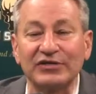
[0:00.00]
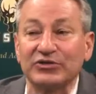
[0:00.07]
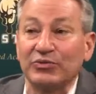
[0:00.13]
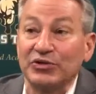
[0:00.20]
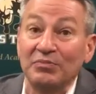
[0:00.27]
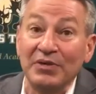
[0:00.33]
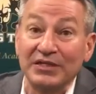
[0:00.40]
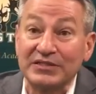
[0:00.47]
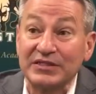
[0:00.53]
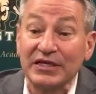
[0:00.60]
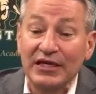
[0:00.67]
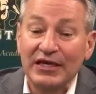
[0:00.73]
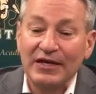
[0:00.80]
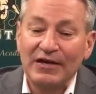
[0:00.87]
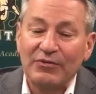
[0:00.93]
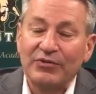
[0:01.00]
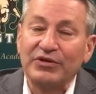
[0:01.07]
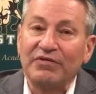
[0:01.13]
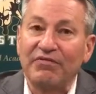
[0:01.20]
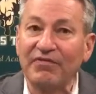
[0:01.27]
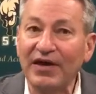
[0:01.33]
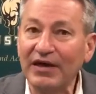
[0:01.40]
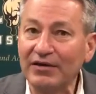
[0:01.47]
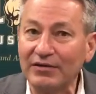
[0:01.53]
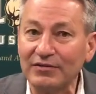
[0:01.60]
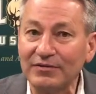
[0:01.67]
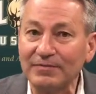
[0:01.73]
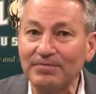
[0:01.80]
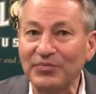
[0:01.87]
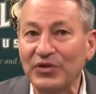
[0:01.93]
So when you miss, when you
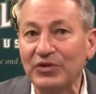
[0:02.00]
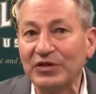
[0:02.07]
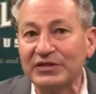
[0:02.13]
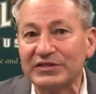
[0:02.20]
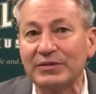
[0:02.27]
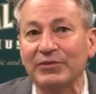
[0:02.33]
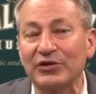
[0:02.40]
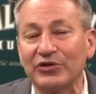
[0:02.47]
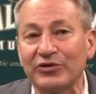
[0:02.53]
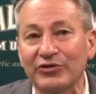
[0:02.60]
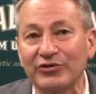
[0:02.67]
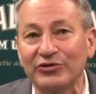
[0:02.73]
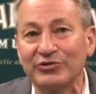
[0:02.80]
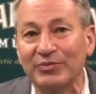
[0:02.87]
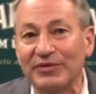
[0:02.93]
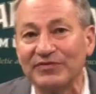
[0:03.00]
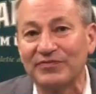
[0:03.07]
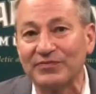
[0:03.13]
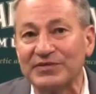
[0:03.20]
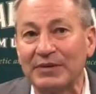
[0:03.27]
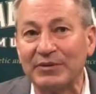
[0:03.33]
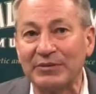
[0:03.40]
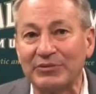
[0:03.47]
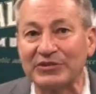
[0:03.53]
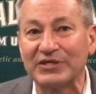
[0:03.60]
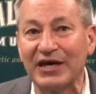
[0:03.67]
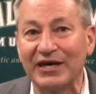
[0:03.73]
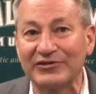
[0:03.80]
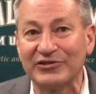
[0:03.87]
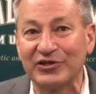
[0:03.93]
fail, you need some encouragement from somebody
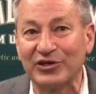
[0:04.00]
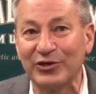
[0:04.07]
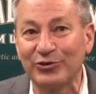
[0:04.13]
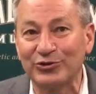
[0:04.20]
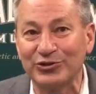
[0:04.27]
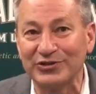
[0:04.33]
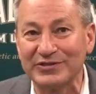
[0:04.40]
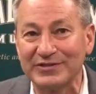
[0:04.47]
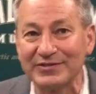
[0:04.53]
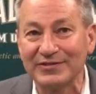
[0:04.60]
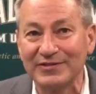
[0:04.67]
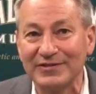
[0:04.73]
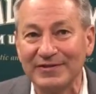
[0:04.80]
besides the coaches.